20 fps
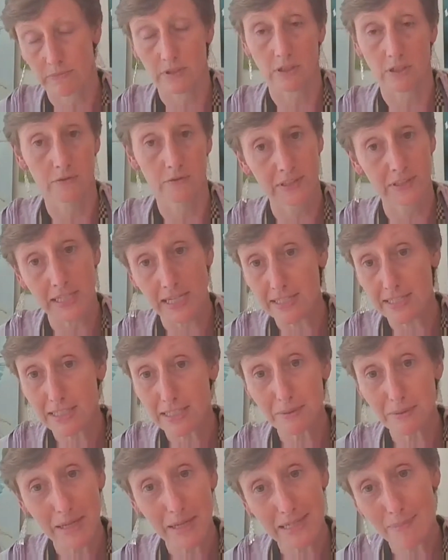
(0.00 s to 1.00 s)
COVID-19
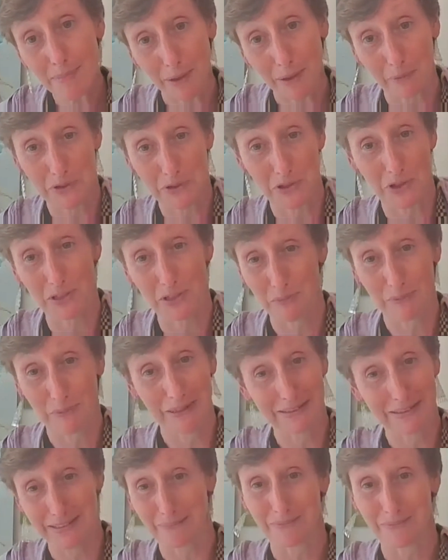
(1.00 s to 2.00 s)
pandemic, which has
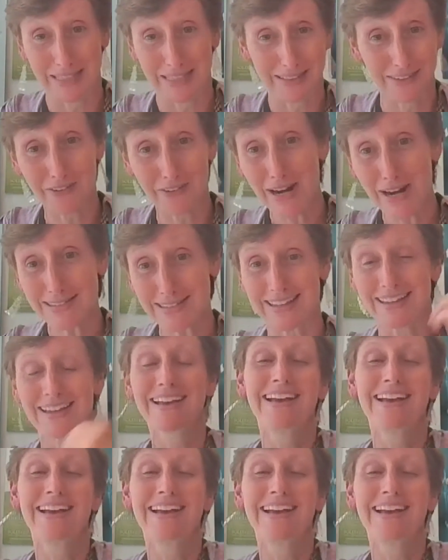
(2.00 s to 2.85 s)
been something crazy.